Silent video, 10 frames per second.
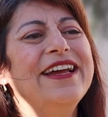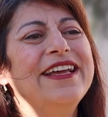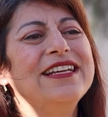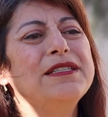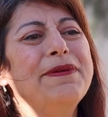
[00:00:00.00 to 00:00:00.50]

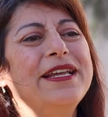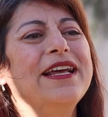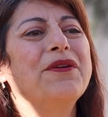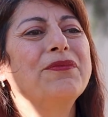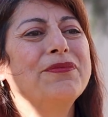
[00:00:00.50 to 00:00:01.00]
It has
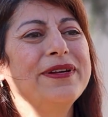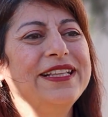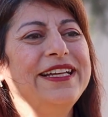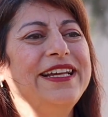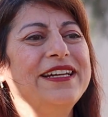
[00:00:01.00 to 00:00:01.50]
been
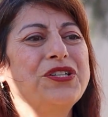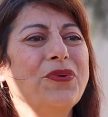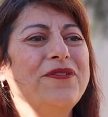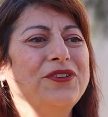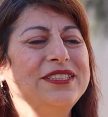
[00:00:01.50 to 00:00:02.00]
really
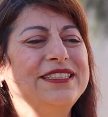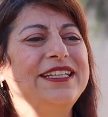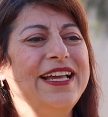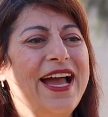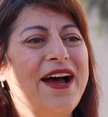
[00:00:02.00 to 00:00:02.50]
joyful to
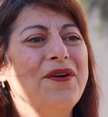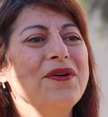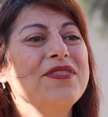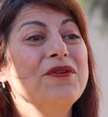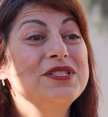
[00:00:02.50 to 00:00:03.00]
see
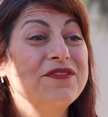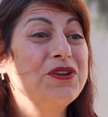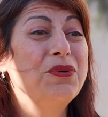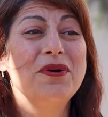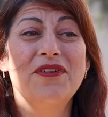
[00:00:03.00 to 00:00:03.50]
how those
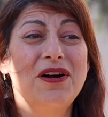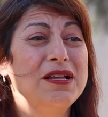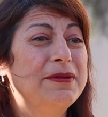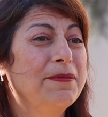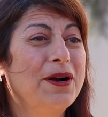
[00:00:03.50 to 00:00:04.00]
of you who have
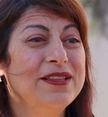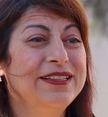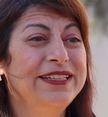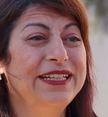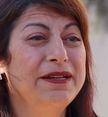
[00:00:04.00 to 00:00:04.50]
already been a part of
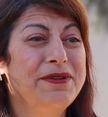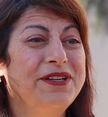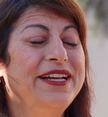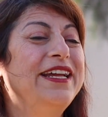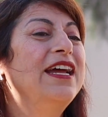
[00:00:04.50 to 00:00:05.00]
the Lincoln
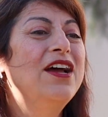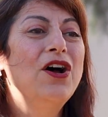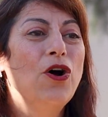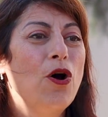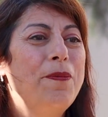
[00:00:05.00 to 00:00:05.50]
community
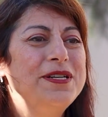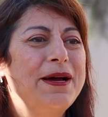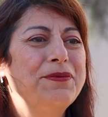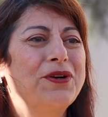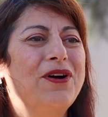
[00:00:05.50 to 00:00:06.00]
opened
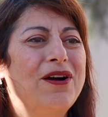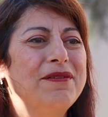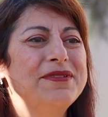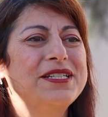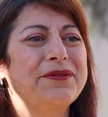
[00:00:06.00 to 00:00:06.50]
up your
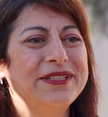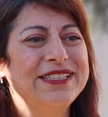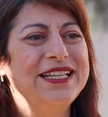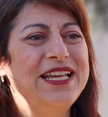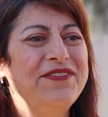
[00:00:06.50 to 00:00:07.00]
arms to
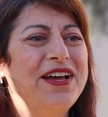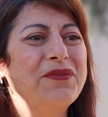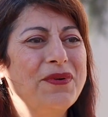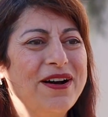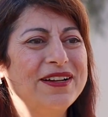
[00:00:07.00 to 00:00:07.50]
receive
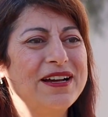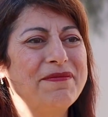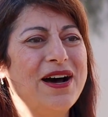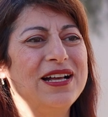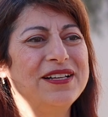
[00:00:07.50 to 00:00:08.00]
and
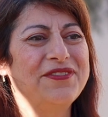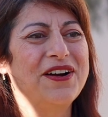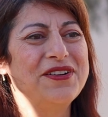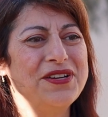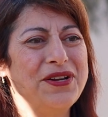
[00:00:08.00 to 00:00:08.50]
welcome all of
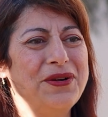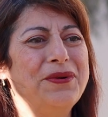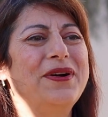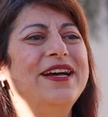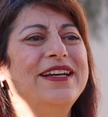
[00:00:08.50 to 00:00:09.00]
our
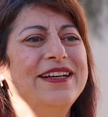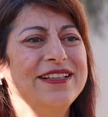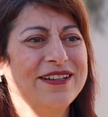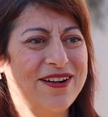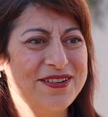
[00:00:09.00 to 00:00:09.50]
new
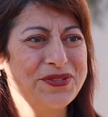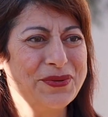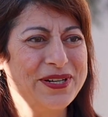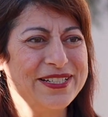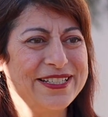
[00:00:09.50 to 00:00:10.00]

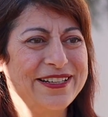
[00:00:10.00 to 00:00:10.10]
condors.